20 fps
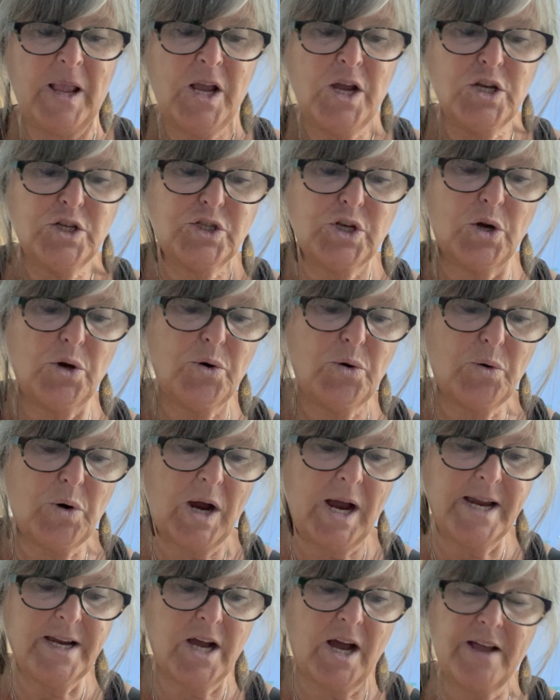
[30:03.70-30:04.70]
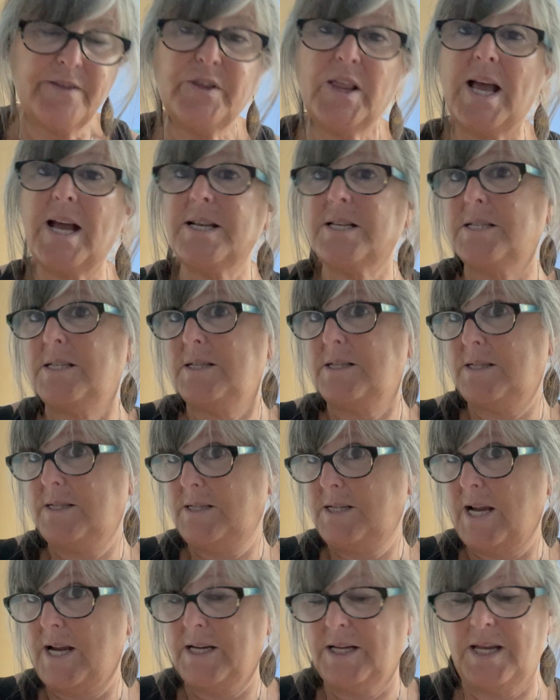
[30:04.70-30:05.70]
So I got
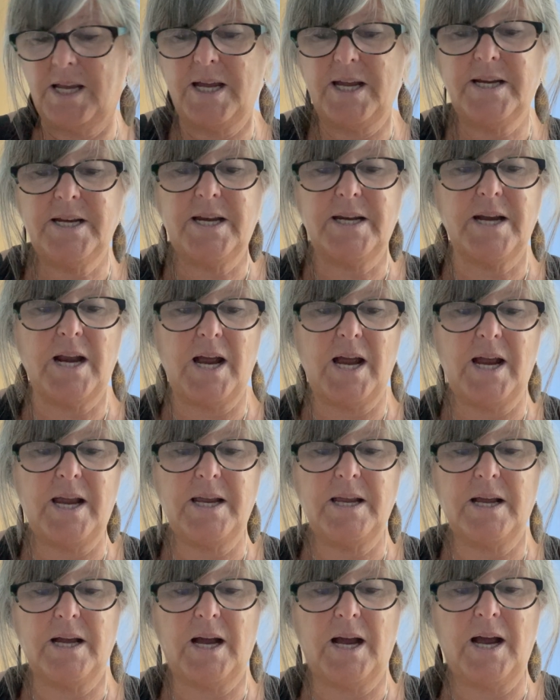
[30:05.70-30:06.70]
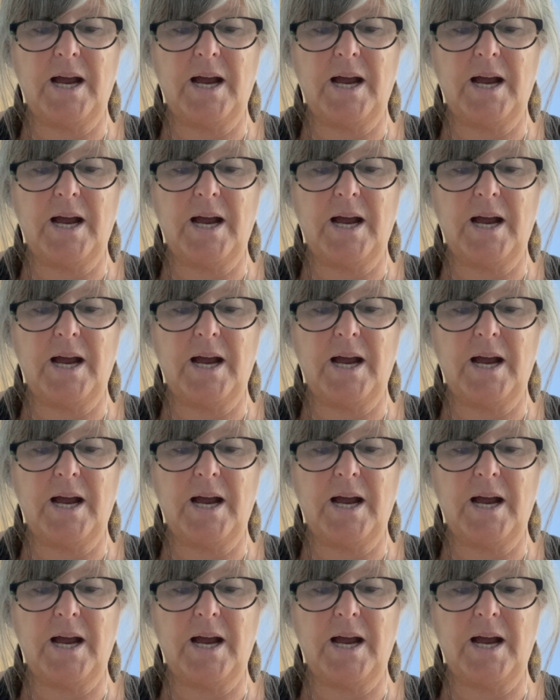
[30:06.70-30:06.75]
that deck in, and I